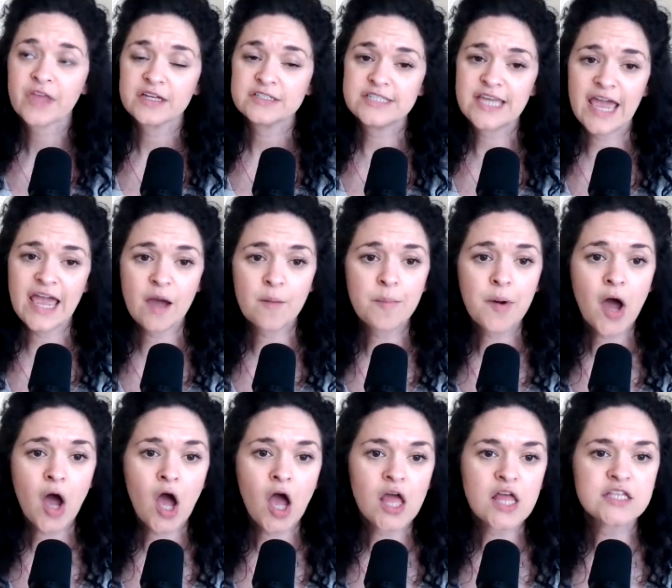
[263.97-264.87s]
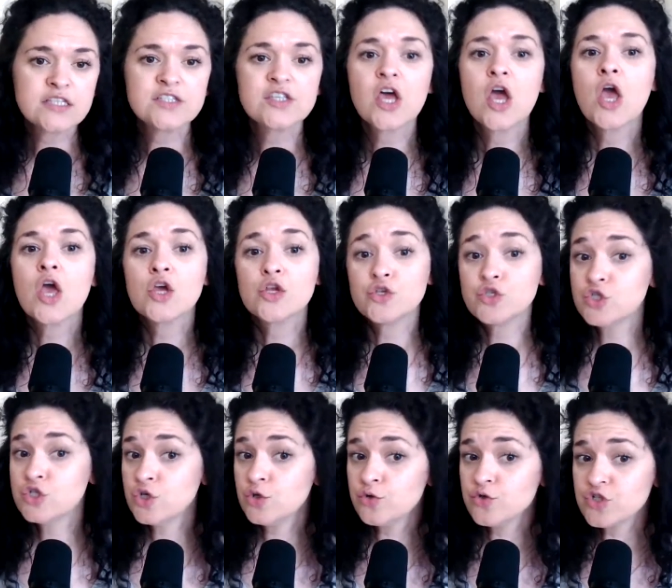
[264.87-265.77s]
tampons,
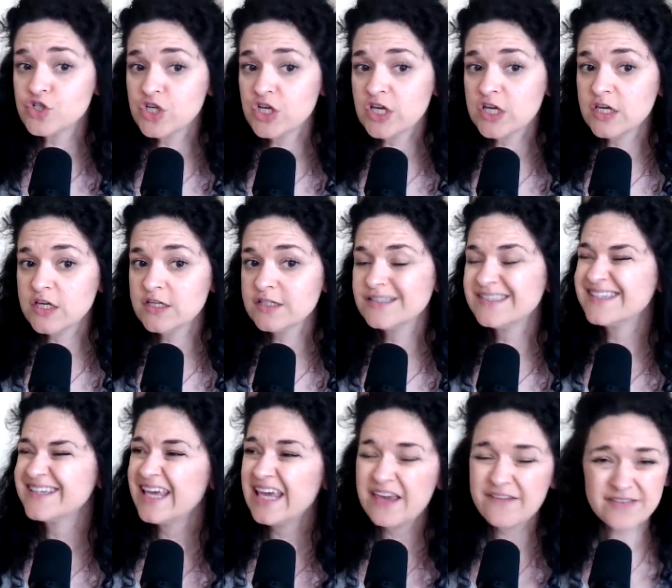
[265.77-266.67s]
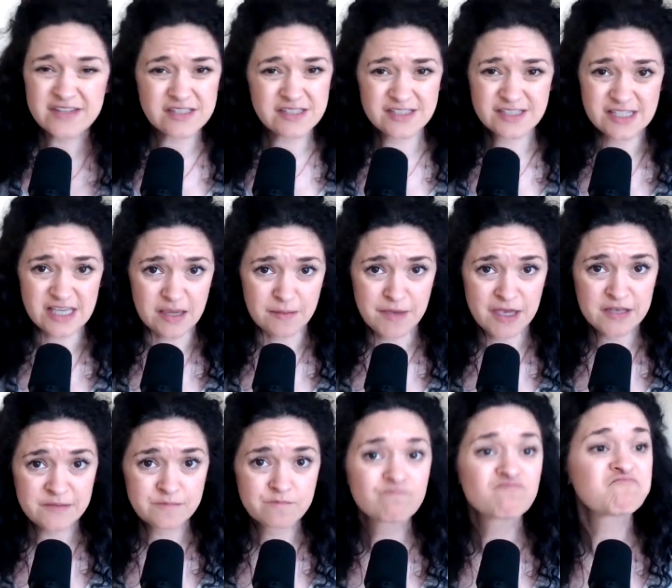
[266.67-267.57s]
douches, even
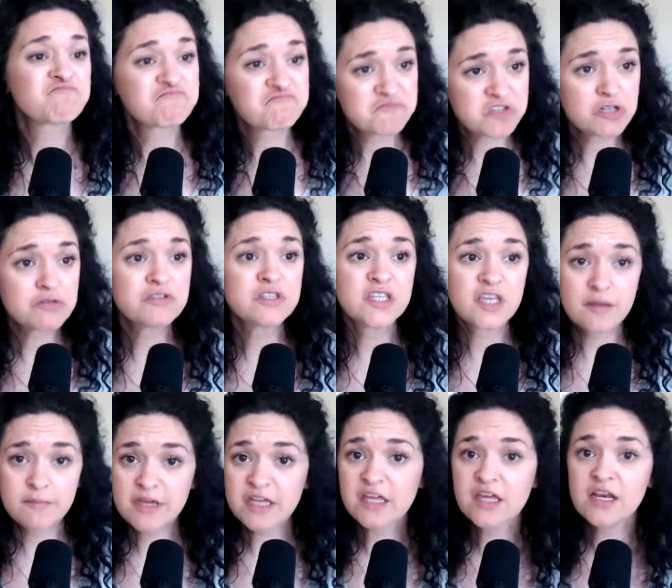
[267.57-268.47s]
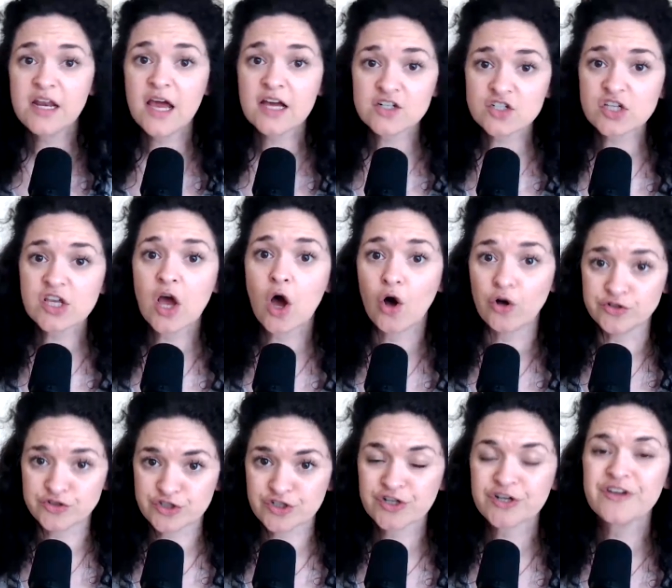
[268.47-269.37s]
semen. So semen can actually
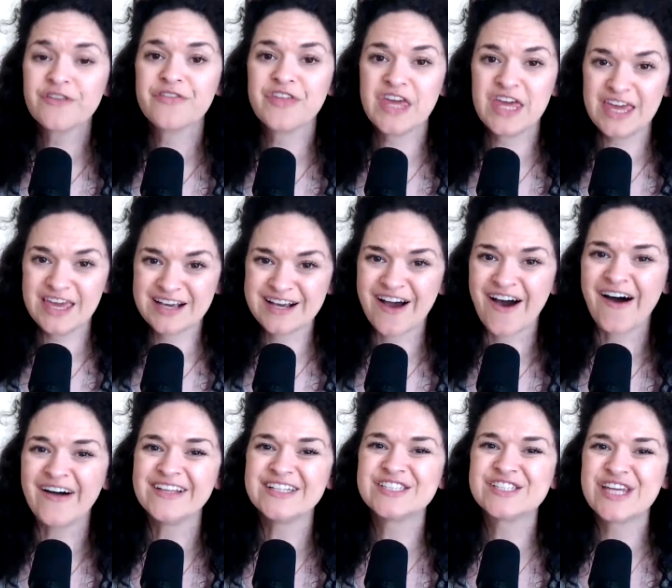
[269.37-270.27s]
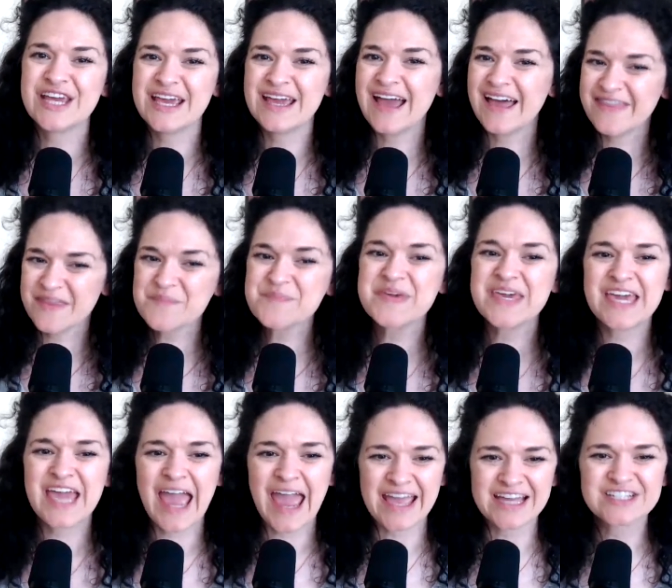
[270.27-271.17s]
alter the ecology and the
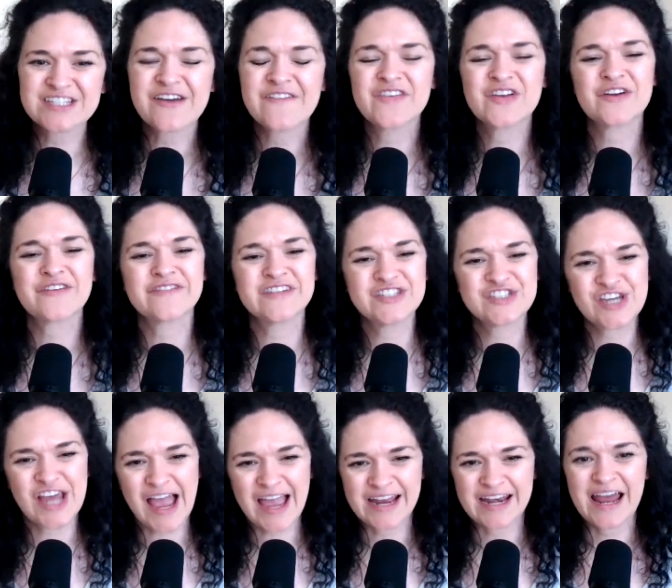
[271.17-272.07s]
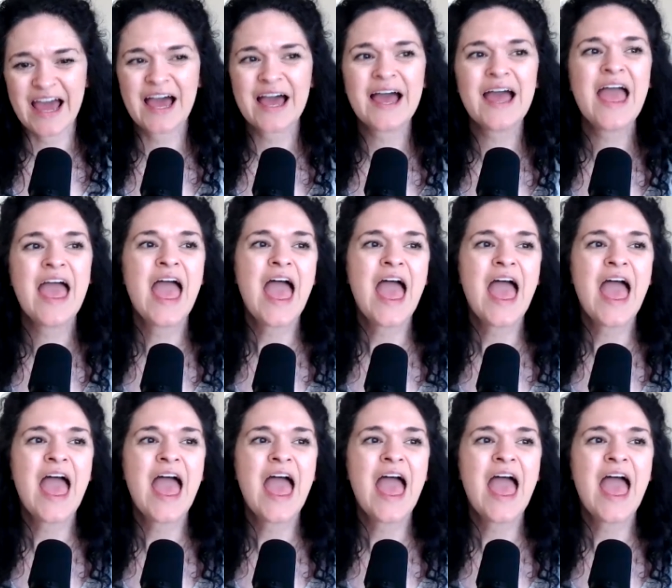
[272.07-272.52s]
pH of your vagina.